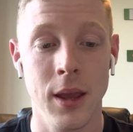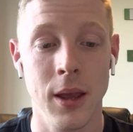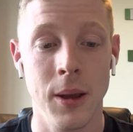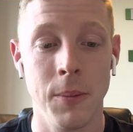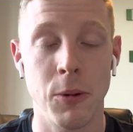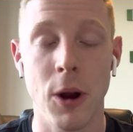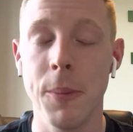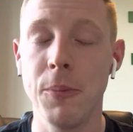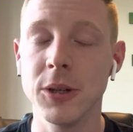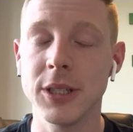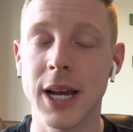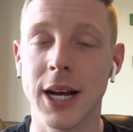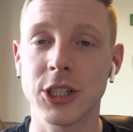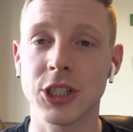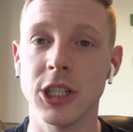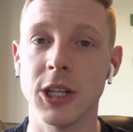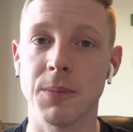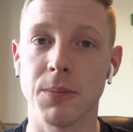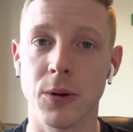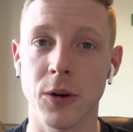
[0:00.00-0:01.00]
PrEP was
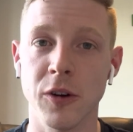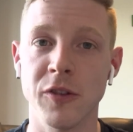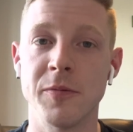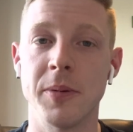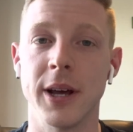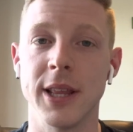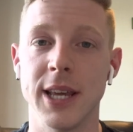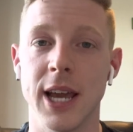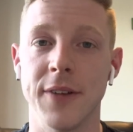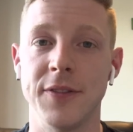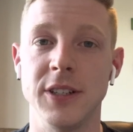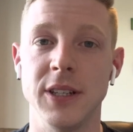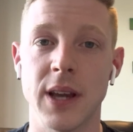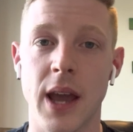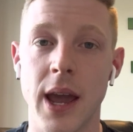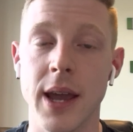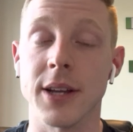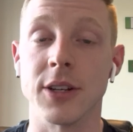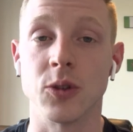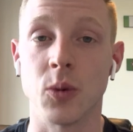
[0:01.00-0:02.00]
actually approved by the
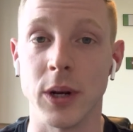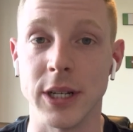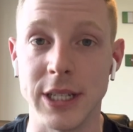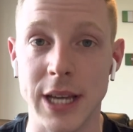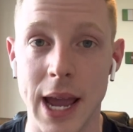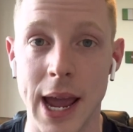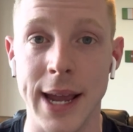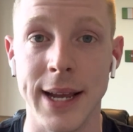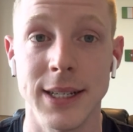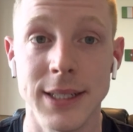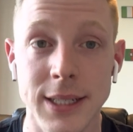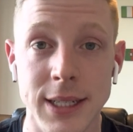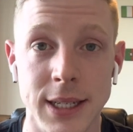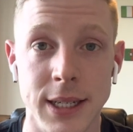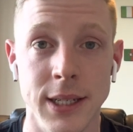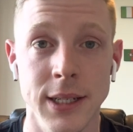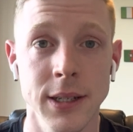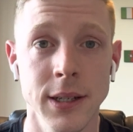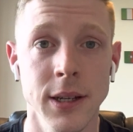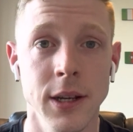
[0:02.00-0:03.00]
FDA in
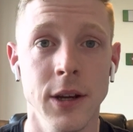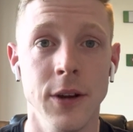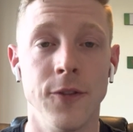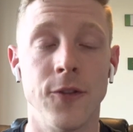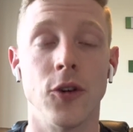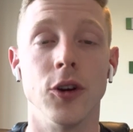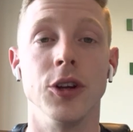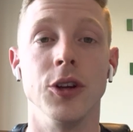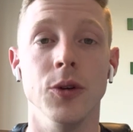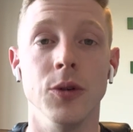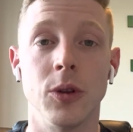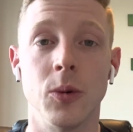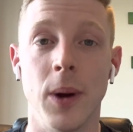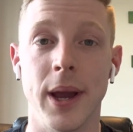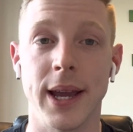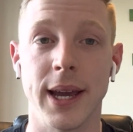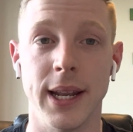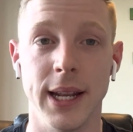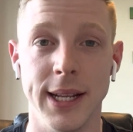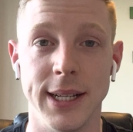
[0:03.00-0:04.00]
2018 for youth
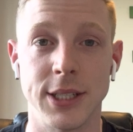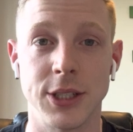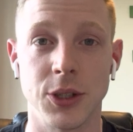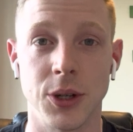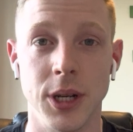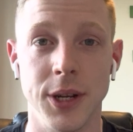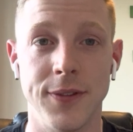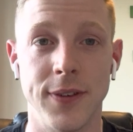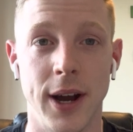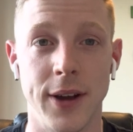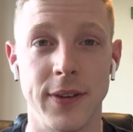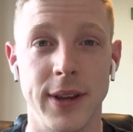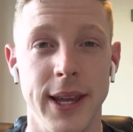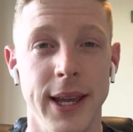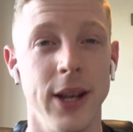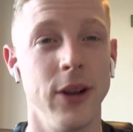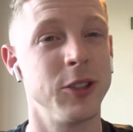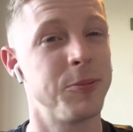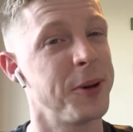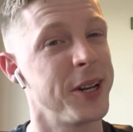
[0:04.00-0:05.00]
weighing at least 35
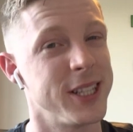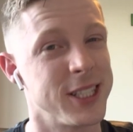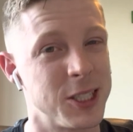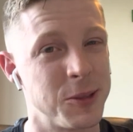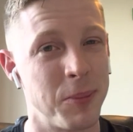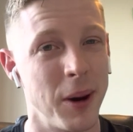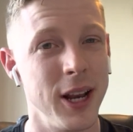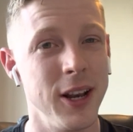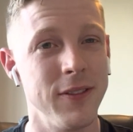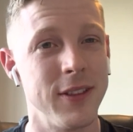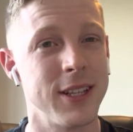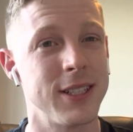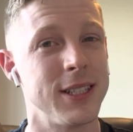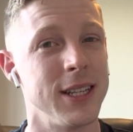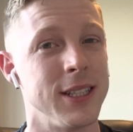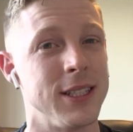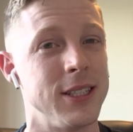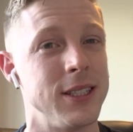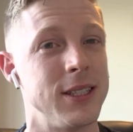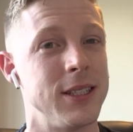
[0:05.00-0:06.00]
kilos, but in spite of this,
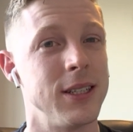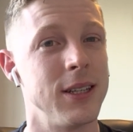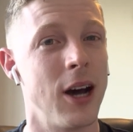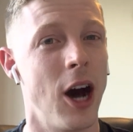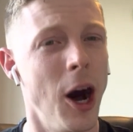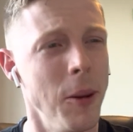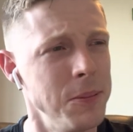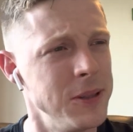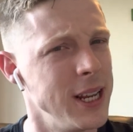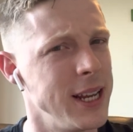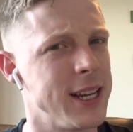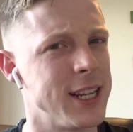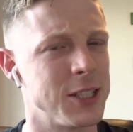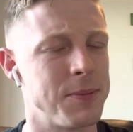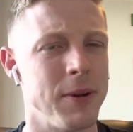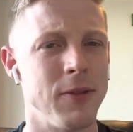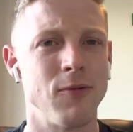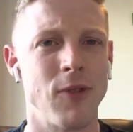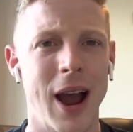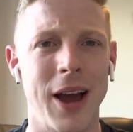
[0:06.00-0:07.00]
its uptake has
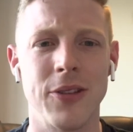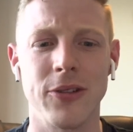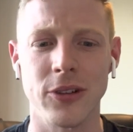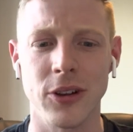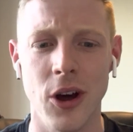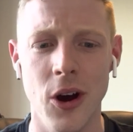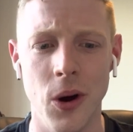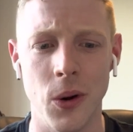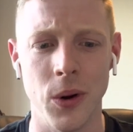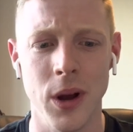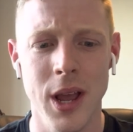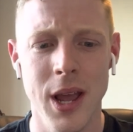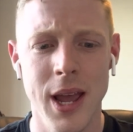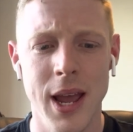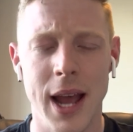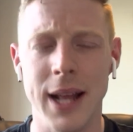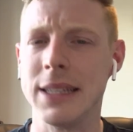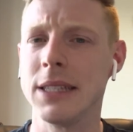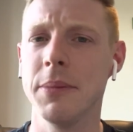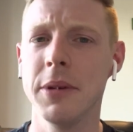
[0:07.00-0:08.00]
been rather low.
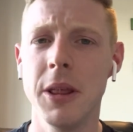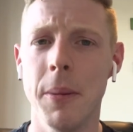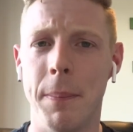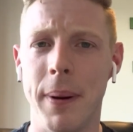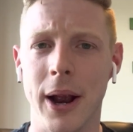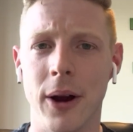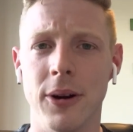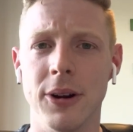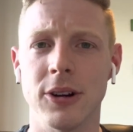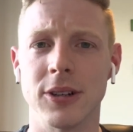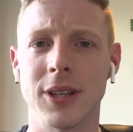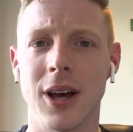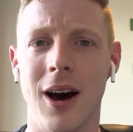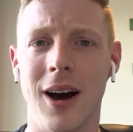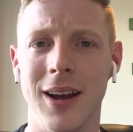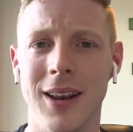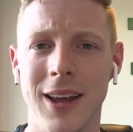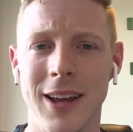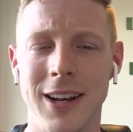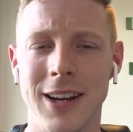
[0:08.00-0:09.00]
And some of the barriers
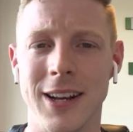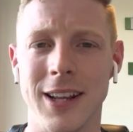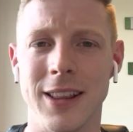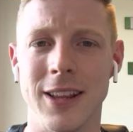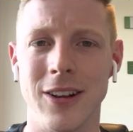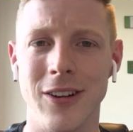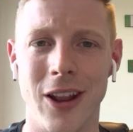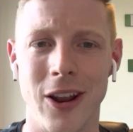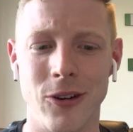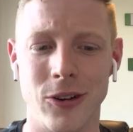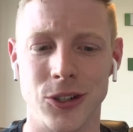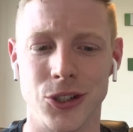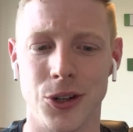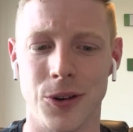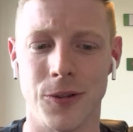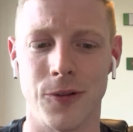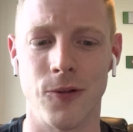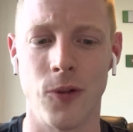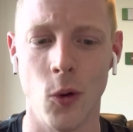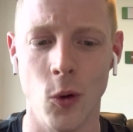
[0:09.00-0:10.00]
highlighted in the literature
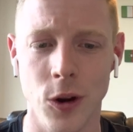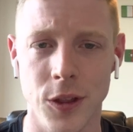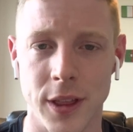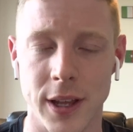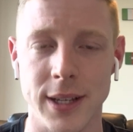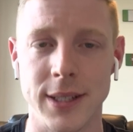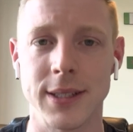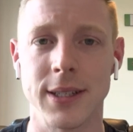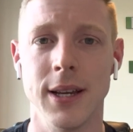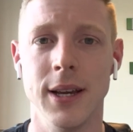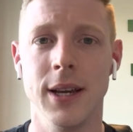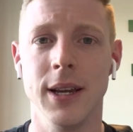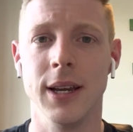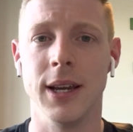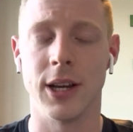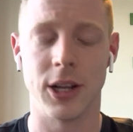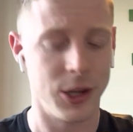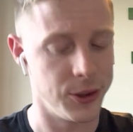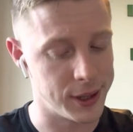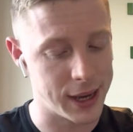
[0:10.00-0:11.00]
for this
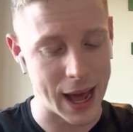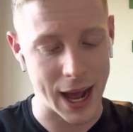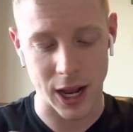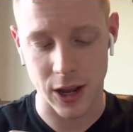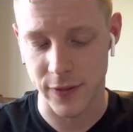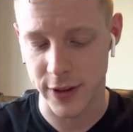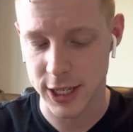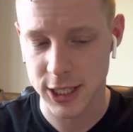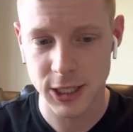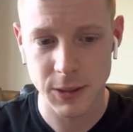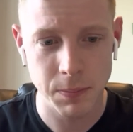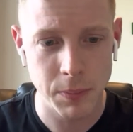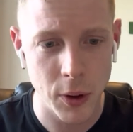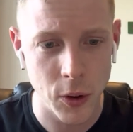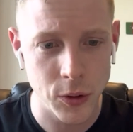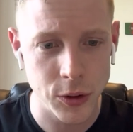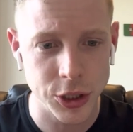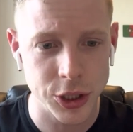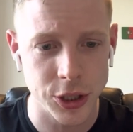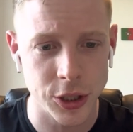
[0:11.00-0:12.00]
include lack of
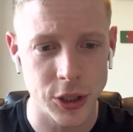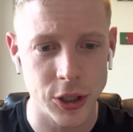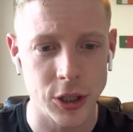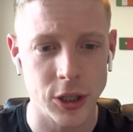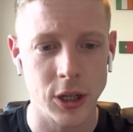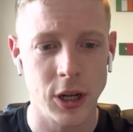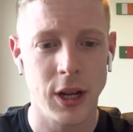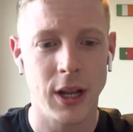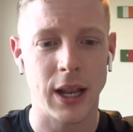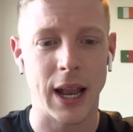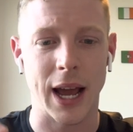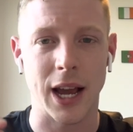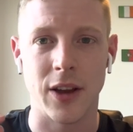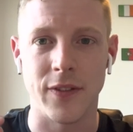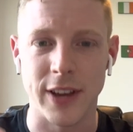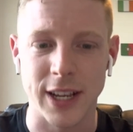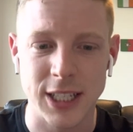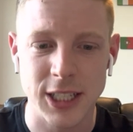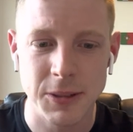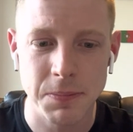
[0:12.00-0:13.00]
exposure, lack of
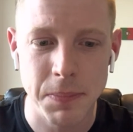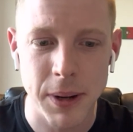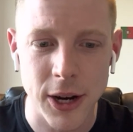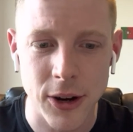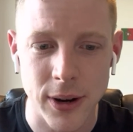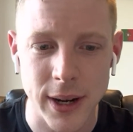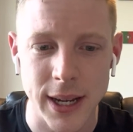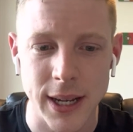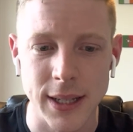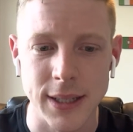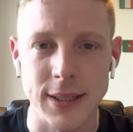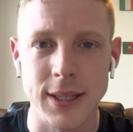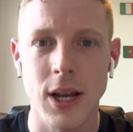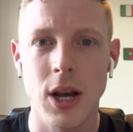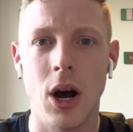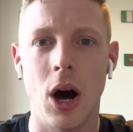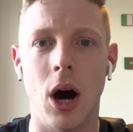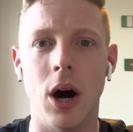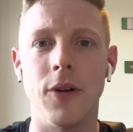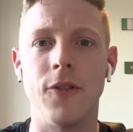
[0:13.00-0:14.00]
experience,
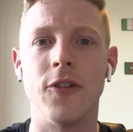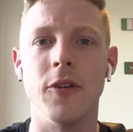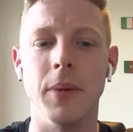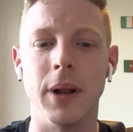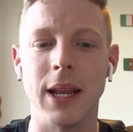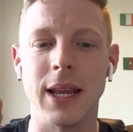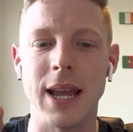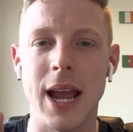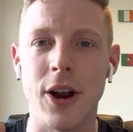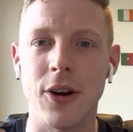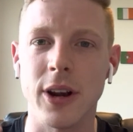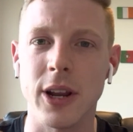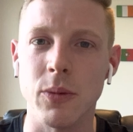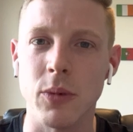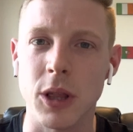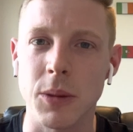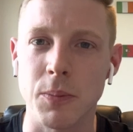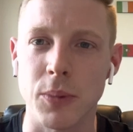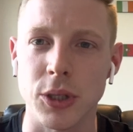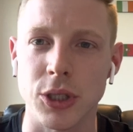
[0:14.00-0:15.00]
unfamiliarity
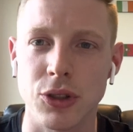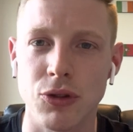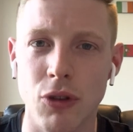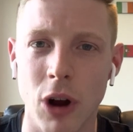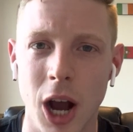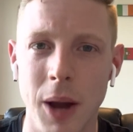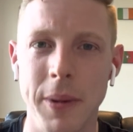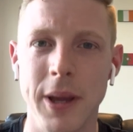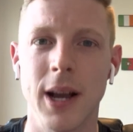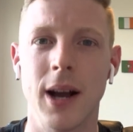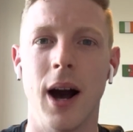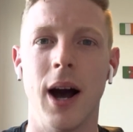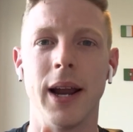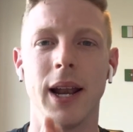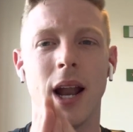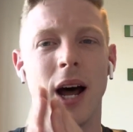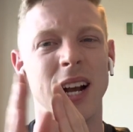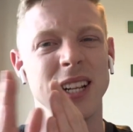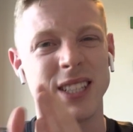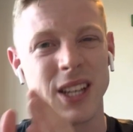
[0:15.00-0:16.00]
with prescribing
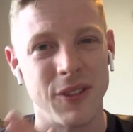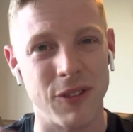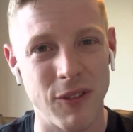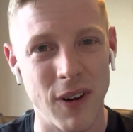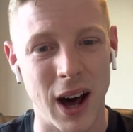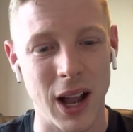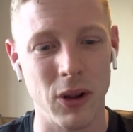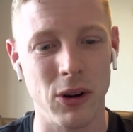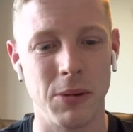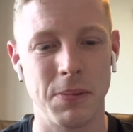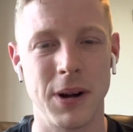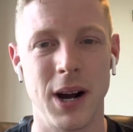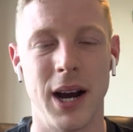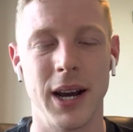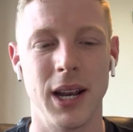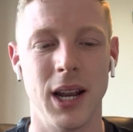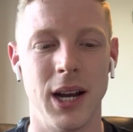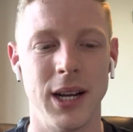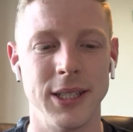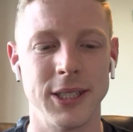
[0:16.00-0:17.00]
guidelines and follow-up
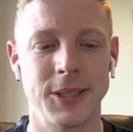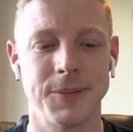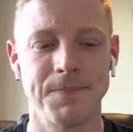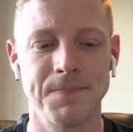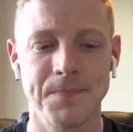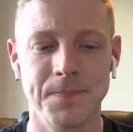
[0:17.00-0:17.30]
guidelines.